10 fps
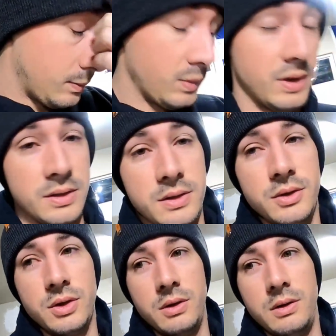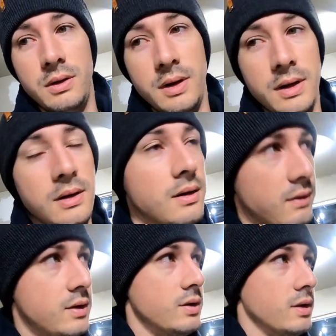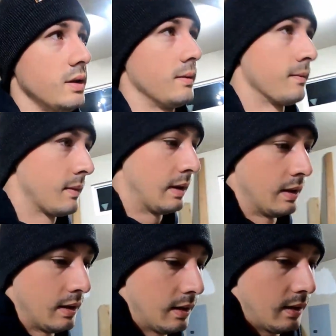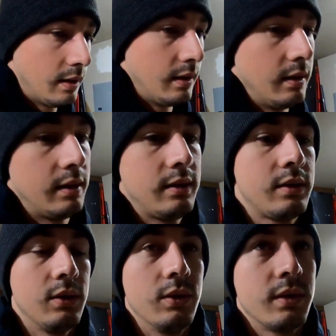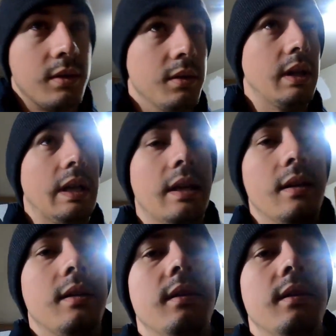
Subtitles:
But I'll still show you all that eventually. So it's early